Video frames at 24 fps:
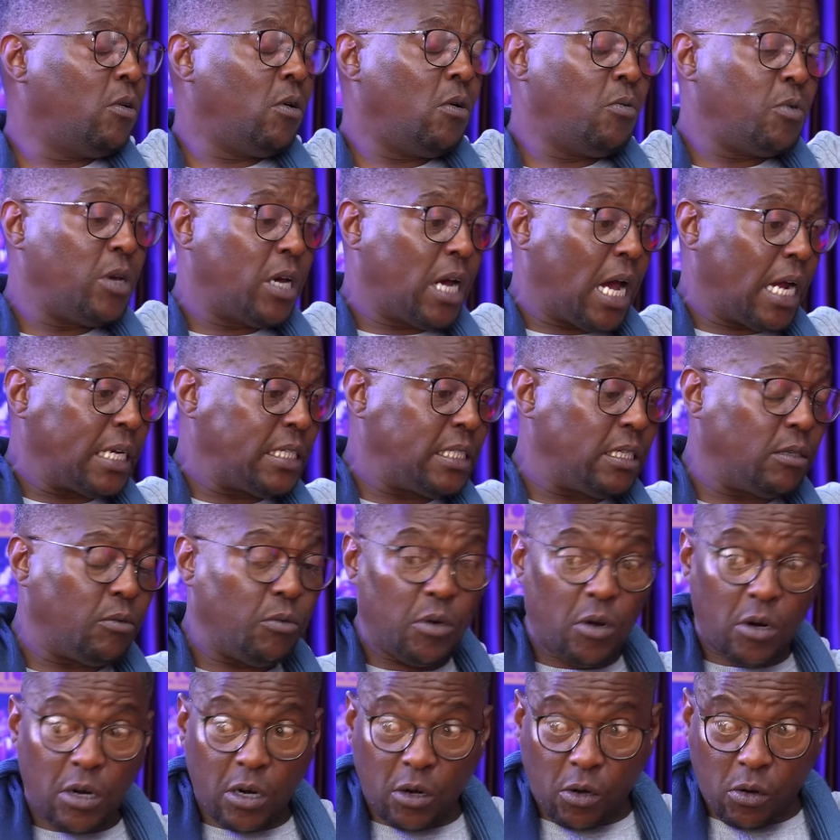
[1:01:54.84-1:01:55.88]
No, we're cutting. We're
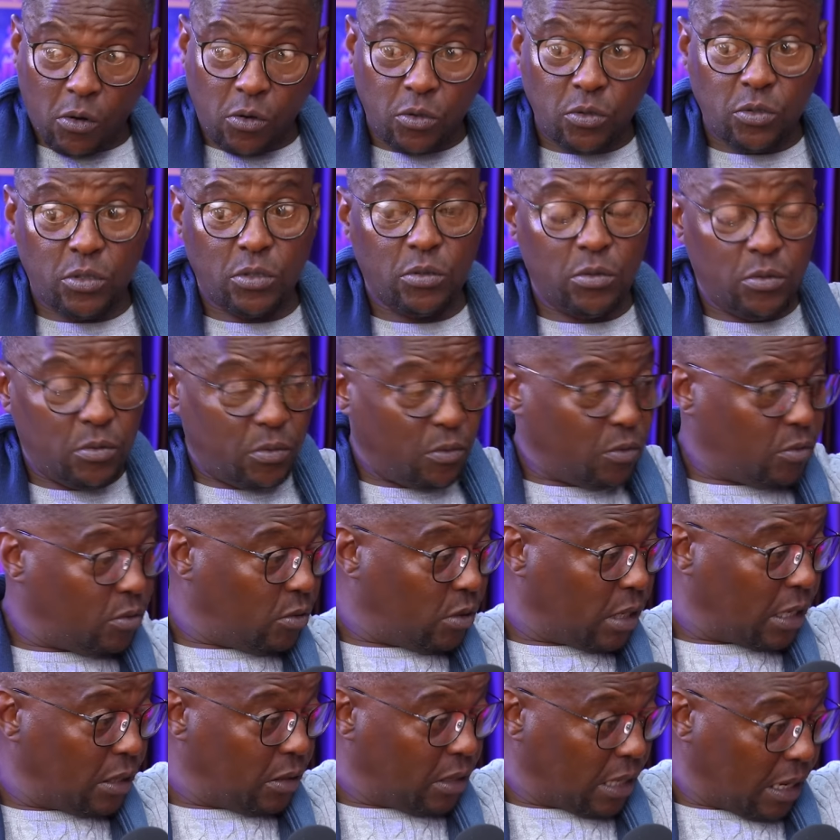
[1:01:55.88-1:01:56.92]
going to close
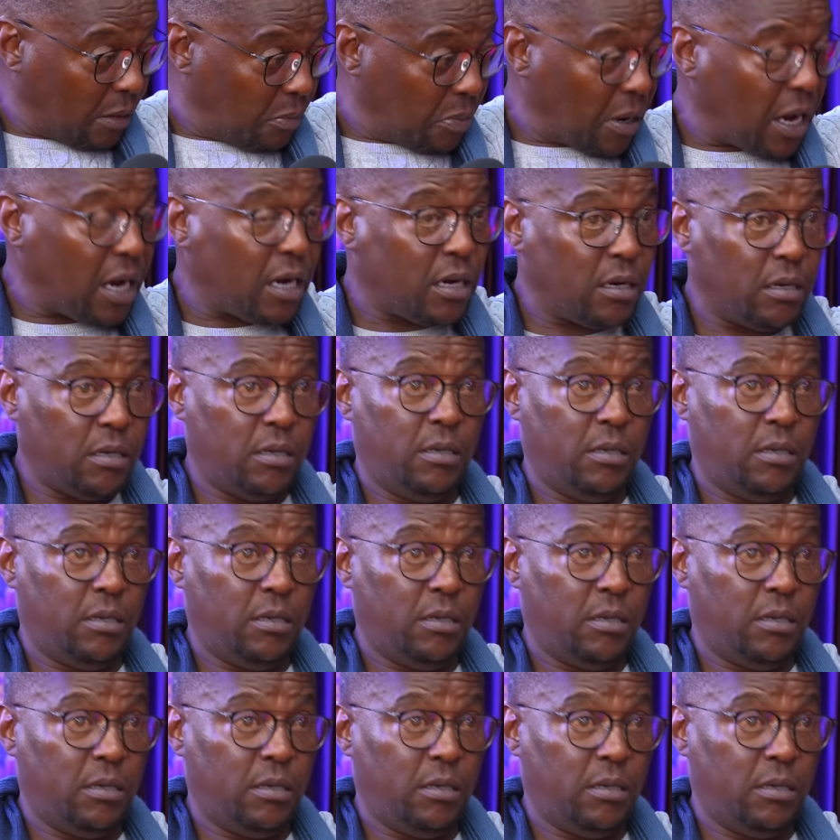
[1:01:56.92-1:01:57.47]
that park.